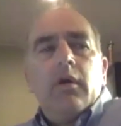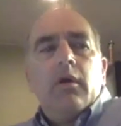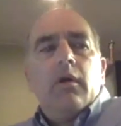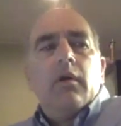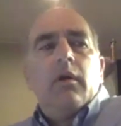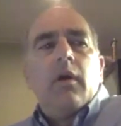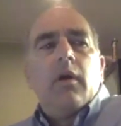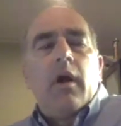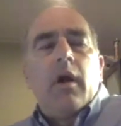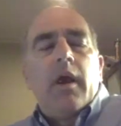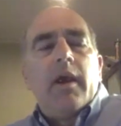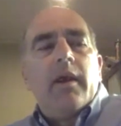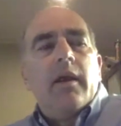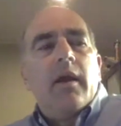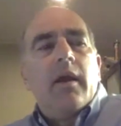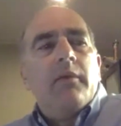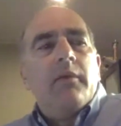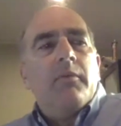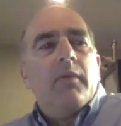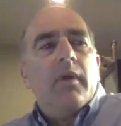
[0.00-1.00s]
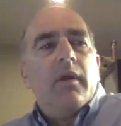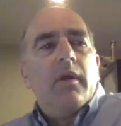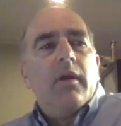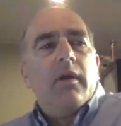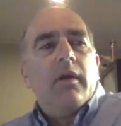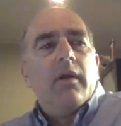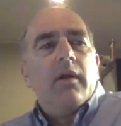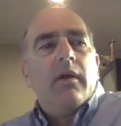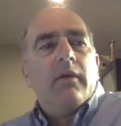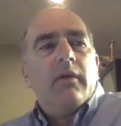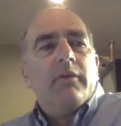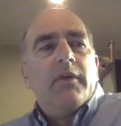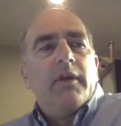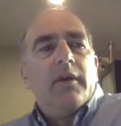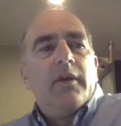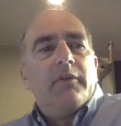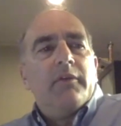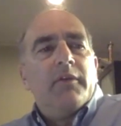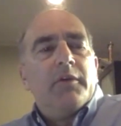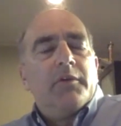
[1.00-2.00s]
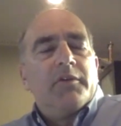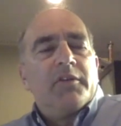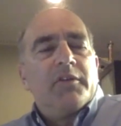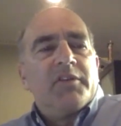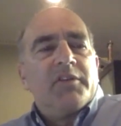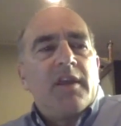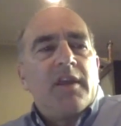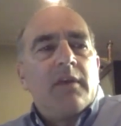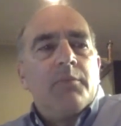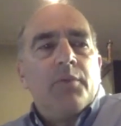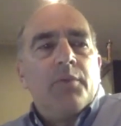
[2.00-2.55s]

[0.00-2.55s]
all right. And there was a second